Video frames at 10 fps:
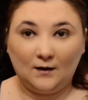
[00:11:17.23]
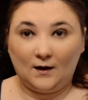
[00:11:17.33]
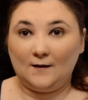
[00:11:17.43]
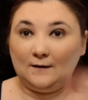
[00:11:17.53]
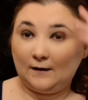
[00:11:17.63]

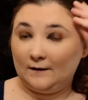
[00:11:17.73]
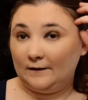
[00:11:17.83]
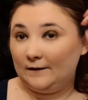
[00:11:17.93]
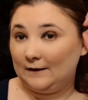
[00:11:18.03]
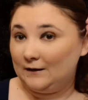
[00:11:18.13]
And
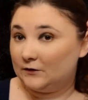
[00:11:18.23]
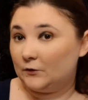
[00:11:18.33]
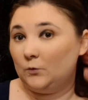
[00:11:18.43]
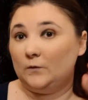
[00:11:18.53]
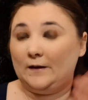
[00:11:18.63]
then I think it's
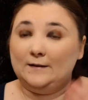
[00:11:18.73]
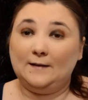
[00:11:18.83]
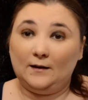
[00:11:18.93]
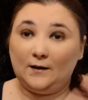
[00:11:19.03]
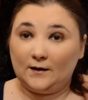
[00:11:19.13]
cool that he's
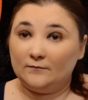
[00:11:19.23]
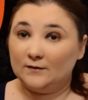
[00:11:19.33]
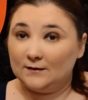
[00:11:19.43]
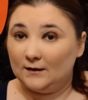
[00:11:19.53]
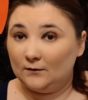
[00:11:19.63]
taking care of his
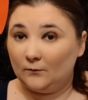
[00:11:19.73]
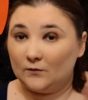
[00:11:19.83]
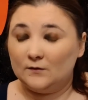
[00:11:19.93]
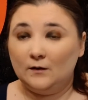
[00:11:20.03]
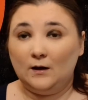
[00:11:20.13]

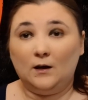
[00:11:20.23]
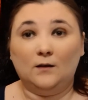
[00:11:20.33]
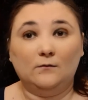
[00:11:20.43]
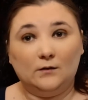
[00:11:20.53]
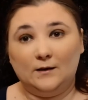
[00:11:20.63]
nails.
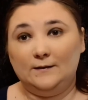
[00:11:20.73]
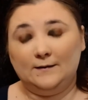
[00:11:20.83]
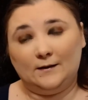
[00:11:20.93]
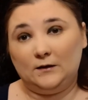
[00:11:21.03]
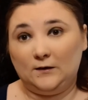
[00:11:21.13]
He's
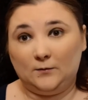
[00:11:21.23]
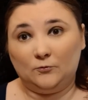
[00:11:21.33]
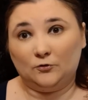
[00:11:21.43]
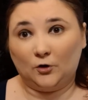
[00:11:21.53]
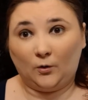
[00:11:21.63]
letting them
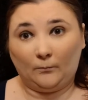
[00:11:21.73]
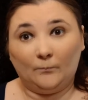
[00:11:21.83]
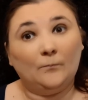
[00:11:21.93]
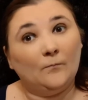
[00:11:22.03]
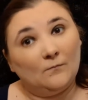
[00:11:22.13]
grow.
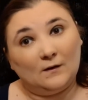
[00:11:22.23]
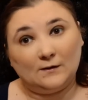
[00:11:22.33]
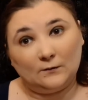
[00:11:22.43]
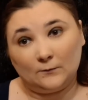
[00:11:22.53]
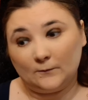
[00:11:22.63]
That's
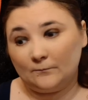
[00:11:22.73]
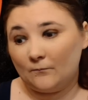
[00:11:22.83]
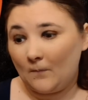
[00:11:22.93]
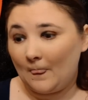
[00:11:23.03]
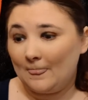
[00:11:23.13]
cool.
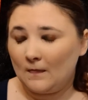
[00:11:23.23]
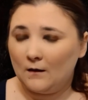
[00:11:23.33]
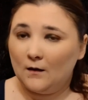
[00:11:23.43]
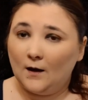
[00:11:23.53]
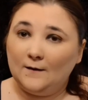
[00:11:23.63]

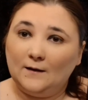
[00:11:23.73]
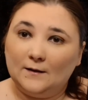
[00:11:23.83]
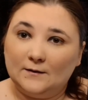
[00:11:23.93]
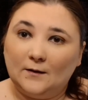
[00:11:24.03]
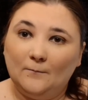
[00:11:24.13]
I think
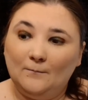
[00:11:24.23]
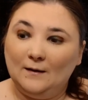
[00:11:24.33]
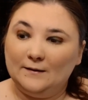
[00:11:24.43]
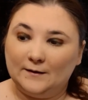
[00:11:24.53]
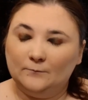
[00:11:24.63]
that
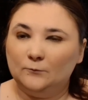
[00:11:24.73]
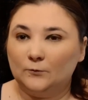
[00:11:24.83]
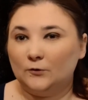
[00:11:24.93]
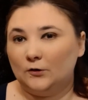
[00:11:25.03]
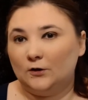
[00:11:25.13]
makes
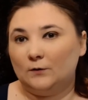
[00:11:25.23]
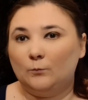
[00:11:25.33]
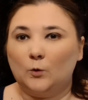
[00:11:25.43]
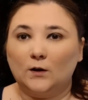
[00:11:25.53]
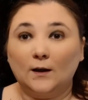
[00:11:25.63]
him look
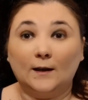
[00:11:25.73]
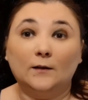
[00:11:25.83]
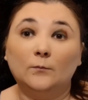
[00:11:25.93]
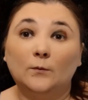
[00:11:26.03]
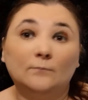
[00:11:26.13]
more
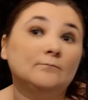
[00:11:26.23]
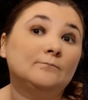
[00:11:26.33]
relatable.